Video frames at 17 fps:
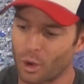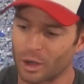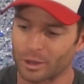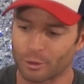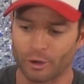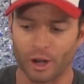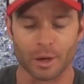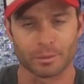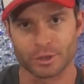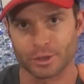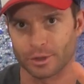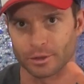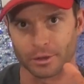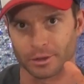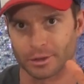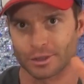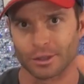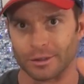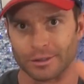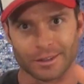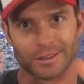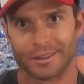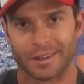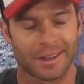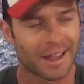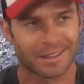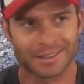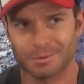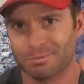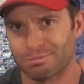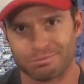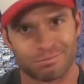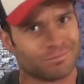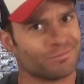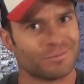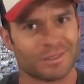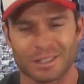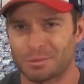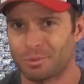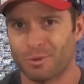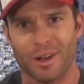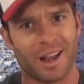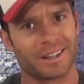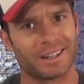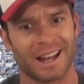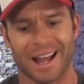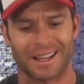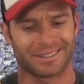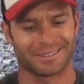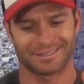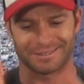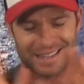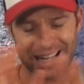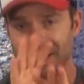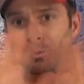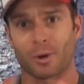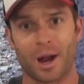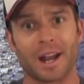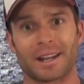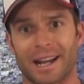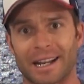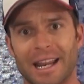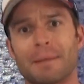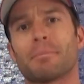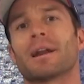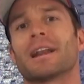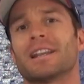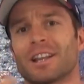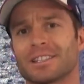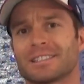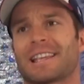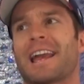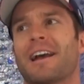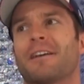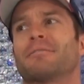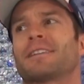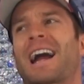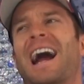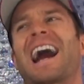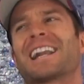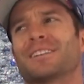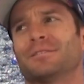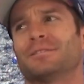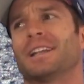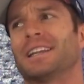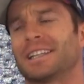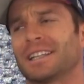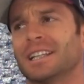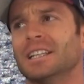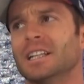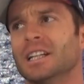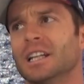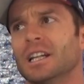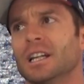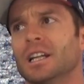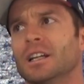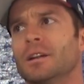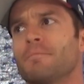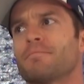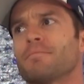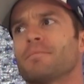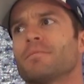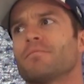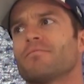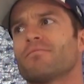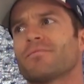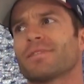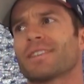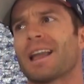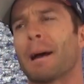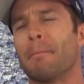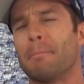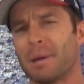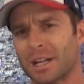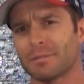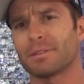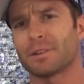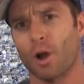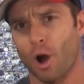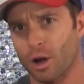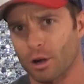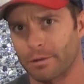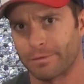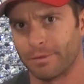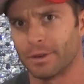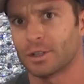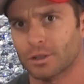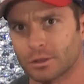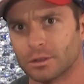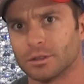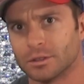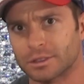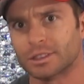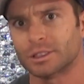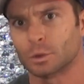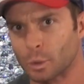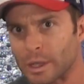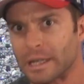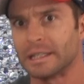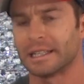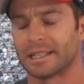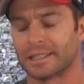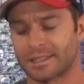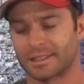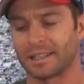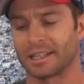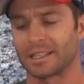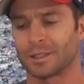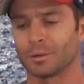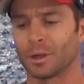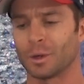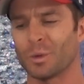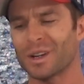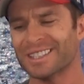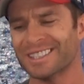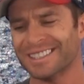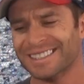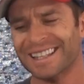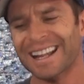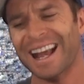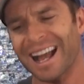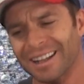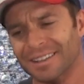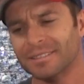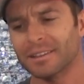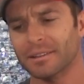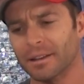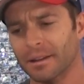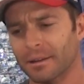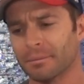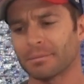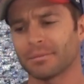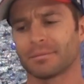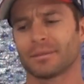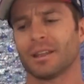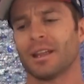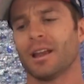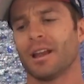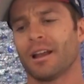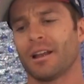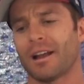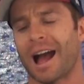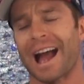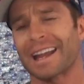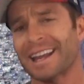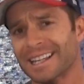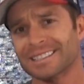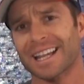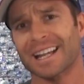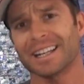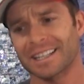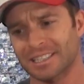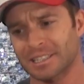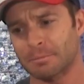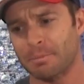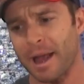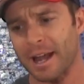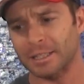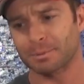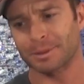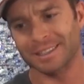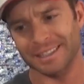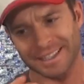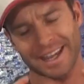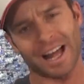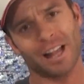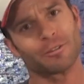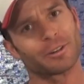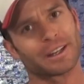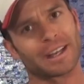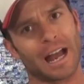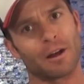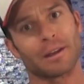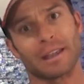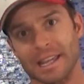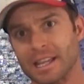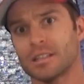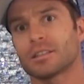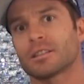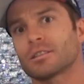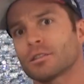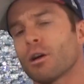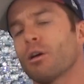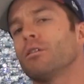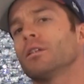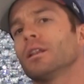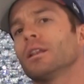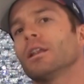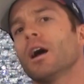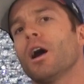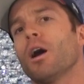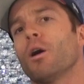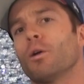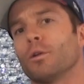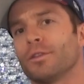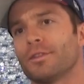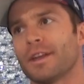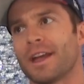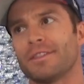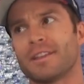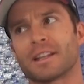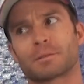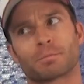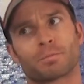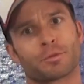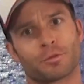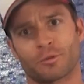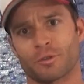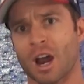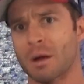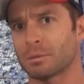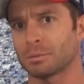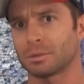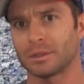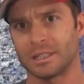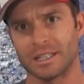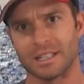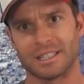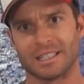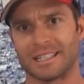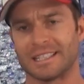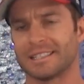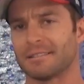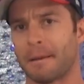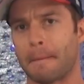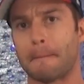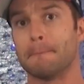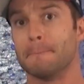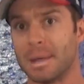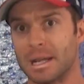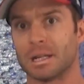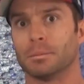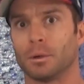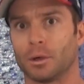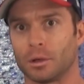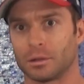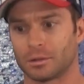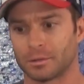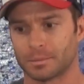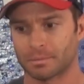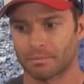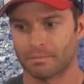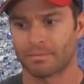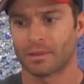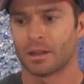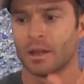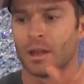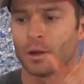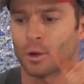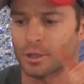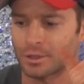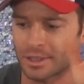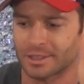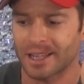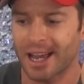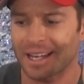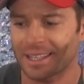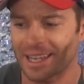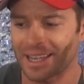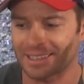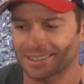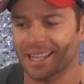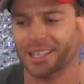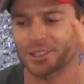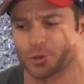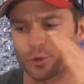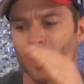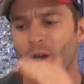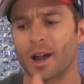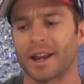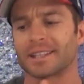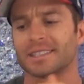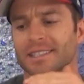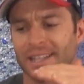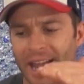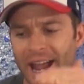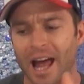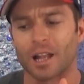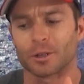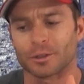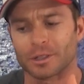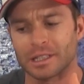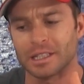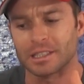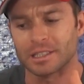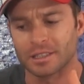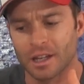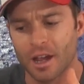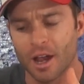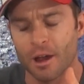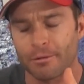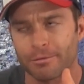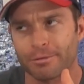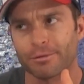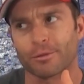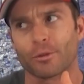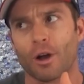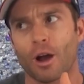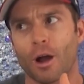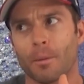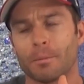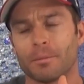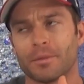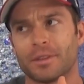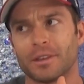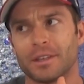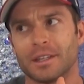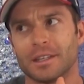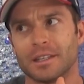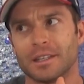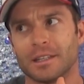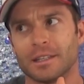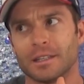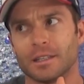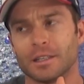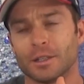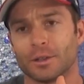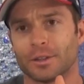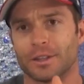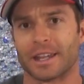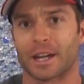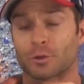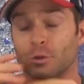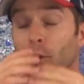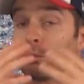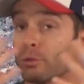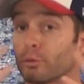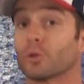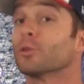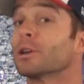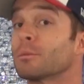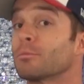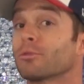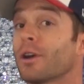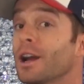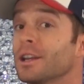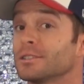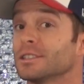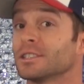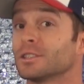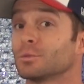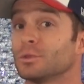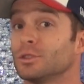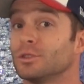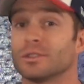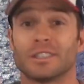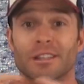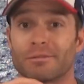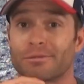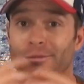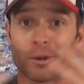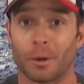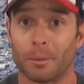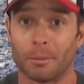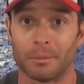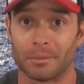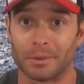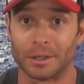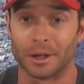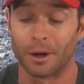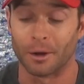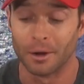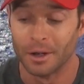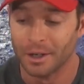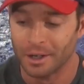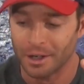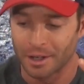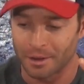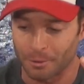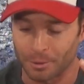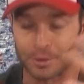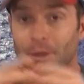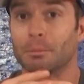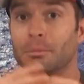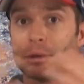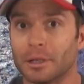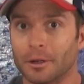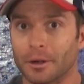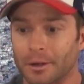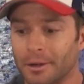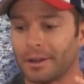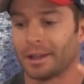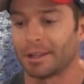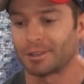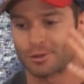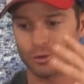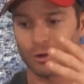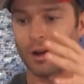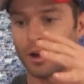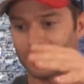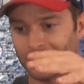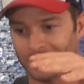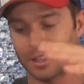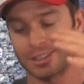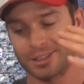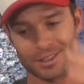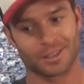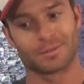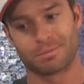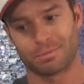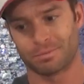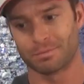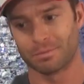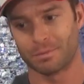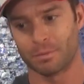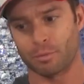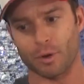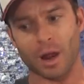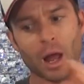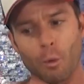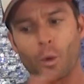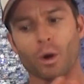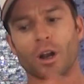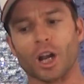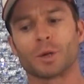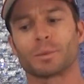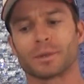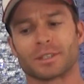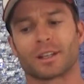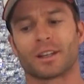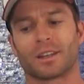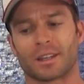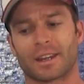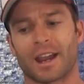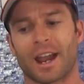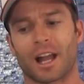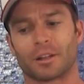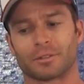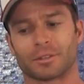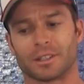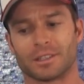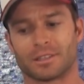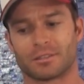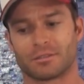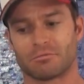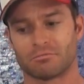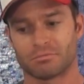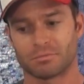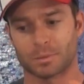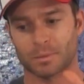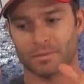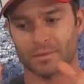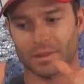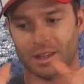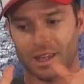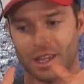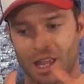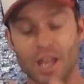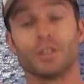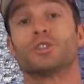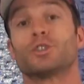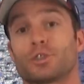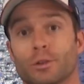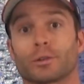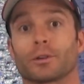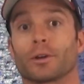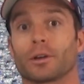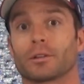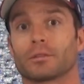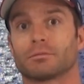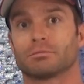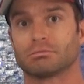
1 gram sugar. So that's probably not it, but it does have kind of like a bit of an artificial sweetness thing to it, which I guess I'd expect, but the calorie count is so low that that's probably minimal. Of course, it's not drawing its calories from the actual brewing process, which you get from with the beer. It's drawing. This is probably 100% of the calories is sugar.